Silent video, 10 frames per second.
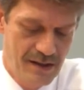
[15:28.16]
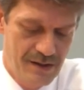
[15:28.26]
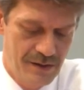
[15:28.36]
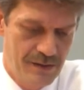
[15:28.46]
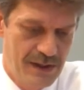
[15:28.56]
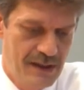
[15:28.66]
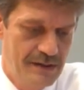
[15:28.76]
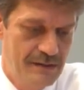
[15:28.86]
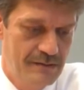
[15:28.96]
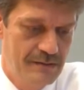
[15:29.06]
So we
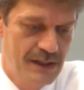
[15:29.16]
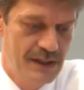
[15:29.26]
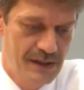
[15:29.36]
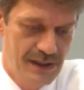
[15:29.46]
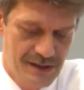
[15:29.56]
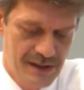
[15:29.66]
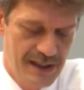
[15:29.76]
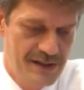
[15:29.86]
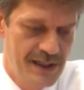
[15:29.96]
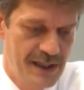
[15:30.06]
can
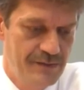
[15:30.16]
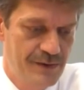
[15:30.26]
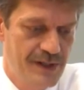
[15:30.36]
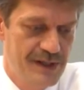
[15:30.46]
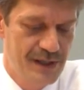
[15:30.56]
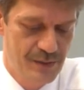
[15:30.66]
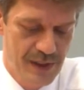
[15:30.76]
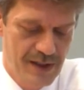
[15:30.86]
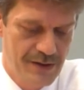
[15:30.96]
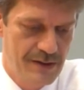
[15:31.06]
easily see from this
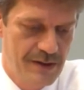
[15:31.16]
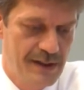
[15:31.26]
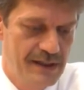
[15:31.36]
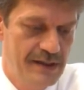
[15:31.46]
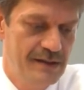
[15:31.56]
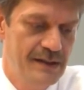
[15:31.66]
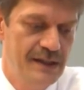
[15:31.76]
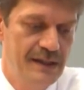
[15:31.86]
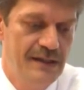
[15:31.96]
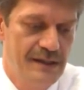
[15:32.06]
equation then
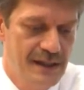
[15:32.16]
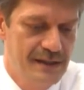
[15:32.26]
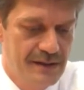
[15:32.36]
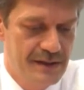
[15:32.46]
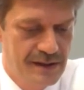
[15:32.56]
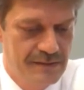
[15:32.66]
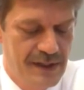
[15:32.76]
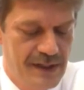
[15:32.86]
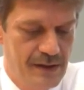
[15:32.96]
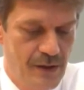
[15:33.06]
that
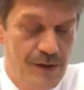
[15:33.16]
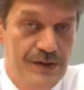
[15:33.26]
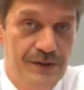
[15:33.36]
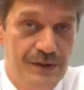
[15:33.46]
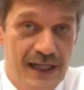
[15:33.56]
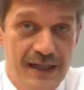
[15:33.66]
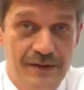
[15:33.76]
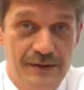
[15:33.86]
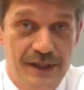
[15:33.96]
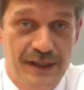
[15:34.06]
um, the closer you are
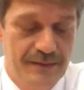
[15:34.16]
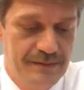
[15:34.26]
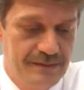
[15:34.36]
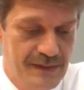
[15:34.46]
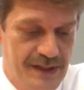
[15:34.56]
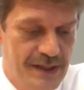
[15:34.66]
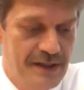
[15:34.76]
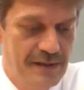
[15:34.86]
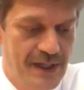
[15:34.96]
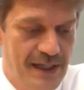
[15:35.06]
to the
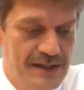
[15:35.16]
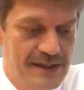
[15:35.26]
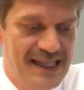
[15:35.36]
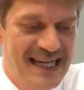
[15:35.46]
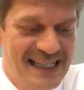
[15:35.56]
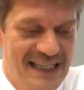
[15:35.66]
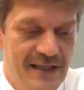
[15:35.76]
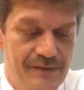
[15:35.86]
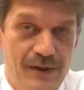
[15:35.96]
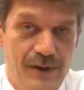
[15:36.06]
central mass, the higher
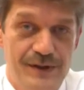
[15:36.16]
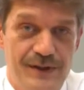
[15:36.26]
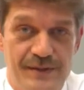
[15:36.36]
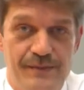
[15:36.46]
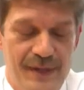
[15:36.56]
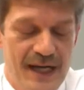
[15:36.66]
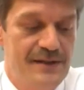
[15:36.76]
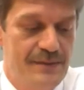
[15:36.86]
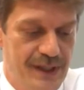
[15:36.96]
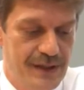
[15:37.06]
the velocity
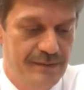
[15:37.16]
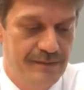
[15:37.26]
must be.